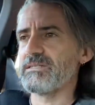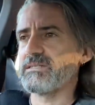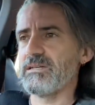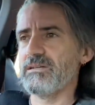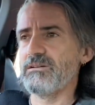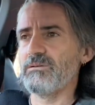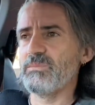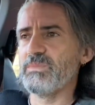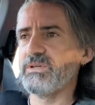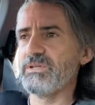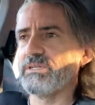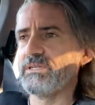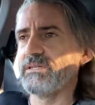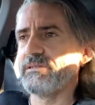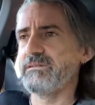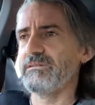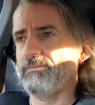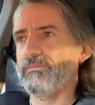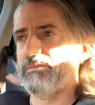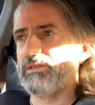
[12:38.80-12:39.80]
going to
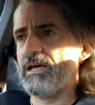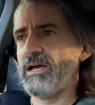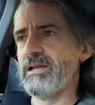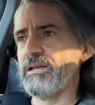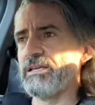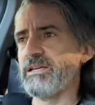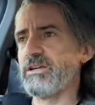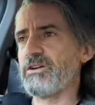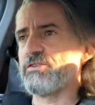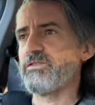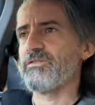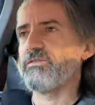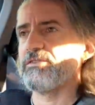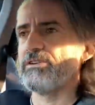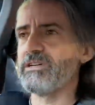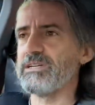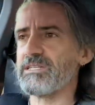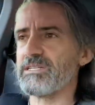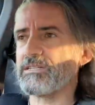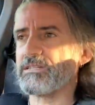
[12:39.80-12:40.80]
be an
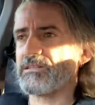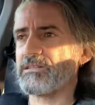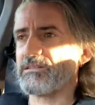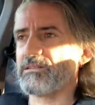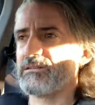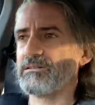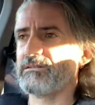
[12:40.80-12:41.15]
increase